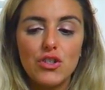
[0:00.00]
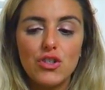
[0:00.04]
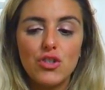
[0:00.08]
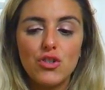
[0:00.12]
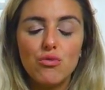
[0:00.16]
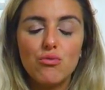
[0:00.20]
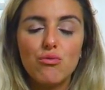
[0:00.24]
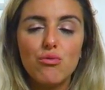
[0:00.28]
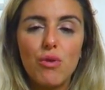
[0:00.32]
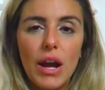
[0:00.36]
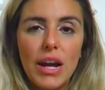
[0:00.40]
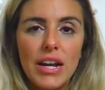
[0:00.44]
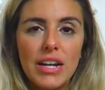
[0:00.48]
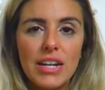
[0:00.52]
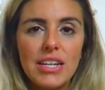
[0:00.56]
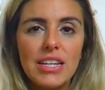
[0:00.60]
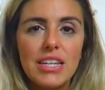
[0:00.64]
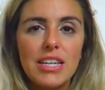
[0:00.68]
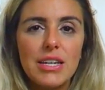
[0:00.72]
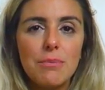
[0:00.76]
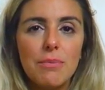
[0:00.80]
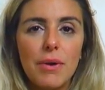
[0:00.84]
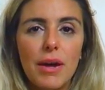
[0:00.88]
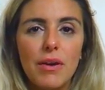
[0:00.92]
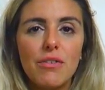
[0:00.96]
trying
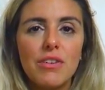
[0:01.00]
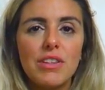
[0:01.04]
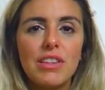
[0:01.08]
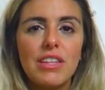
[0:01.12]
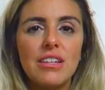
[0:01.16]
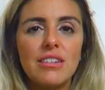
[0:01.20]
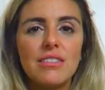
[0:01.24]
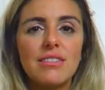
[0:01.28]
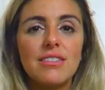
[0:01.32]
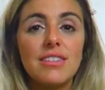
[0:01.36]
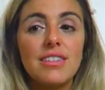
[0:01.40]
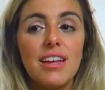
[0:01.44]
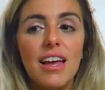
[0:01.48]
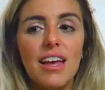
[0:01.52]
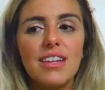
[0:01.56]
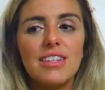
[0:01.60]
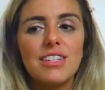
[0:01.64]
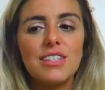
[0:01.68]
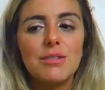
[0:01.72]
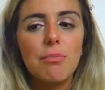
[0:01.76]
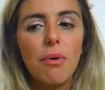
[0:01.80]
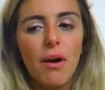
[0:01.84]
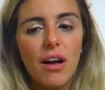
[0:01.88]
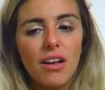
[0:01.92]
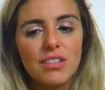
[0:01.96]
to keep everything as set
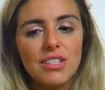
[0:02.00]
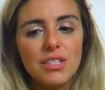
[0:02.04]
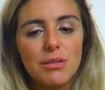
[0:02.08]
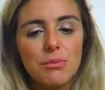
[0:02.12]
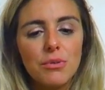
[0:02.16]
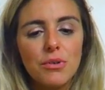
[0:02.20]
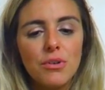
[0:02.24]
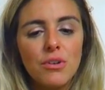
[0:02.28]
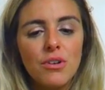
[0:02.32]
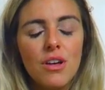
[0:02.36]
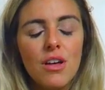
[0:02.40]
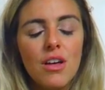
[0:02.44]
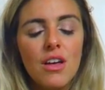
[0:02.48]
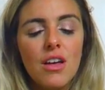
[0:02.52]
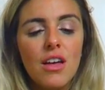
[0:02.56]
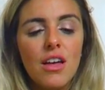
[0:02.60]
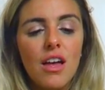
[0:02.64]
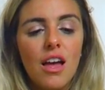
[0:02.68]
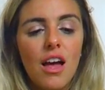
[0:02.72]
as possible.